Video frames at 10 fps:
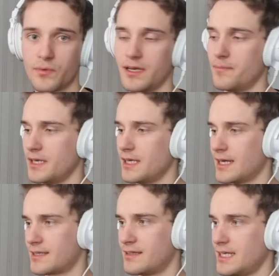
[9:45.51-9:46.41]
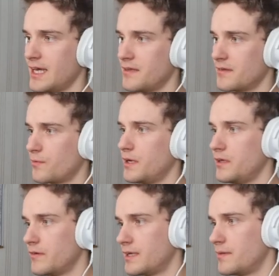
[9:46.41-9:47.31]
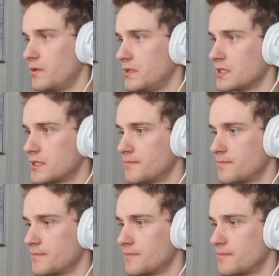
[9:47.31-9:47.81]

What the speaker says: will be at the end when you enable this.